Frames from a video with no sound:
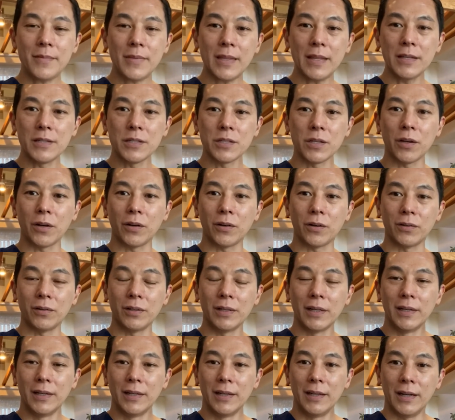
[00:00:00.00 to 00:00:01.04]

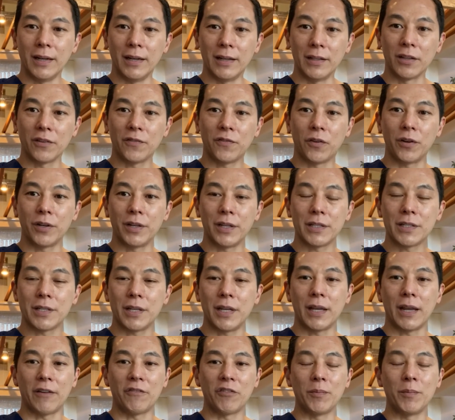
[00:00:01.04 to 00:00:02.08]
So I look forward to
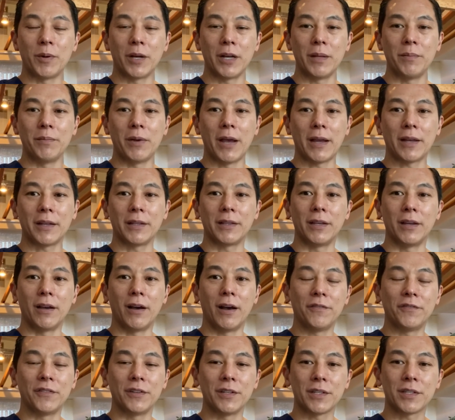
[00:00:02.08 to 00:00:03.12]
seeing everybody back at the
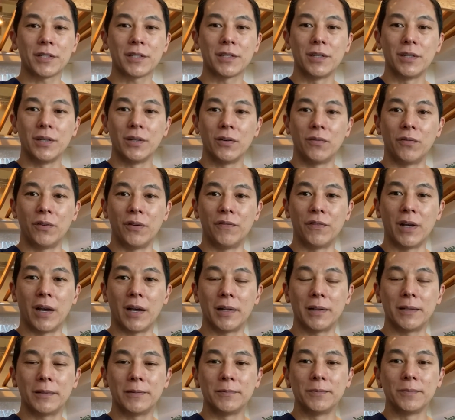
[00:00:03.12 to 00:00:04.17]
office. We've
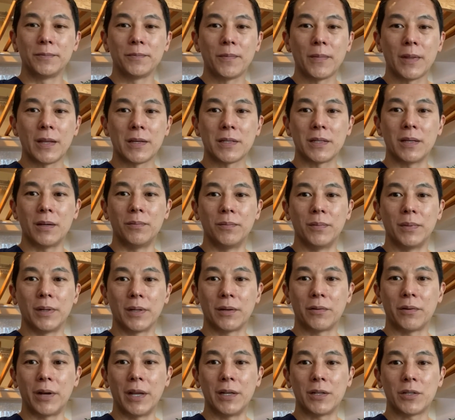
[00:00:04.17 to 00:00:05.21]
got some
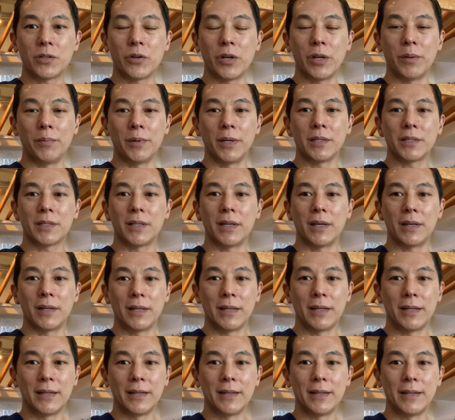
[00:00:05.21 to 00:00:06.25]
great treatments that
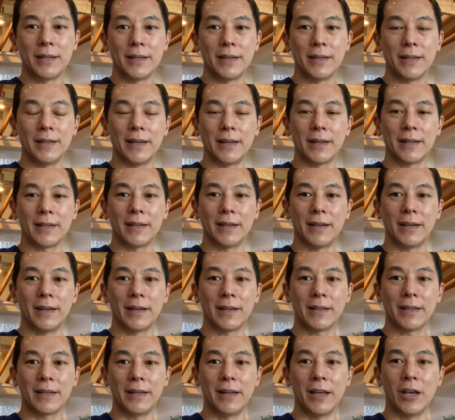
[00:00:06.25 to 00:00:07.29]

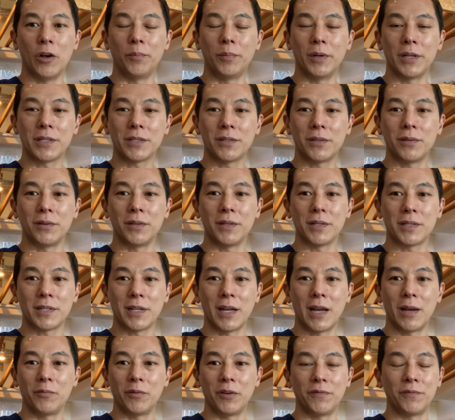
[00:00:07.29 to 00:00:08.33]
can help us through this
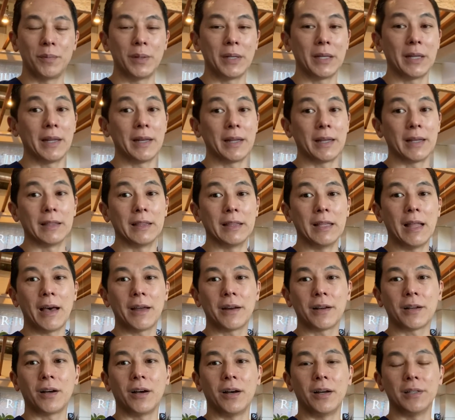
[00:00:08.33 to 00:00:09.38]
time. We've been getting a lot
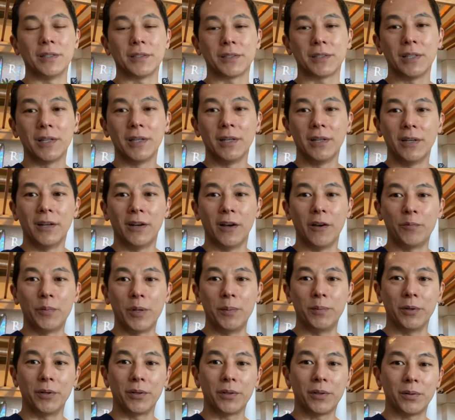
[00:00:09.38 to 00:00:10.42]
of calls of
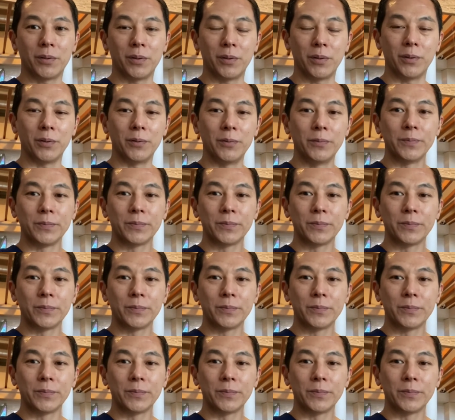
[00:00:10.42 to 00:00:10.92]
people through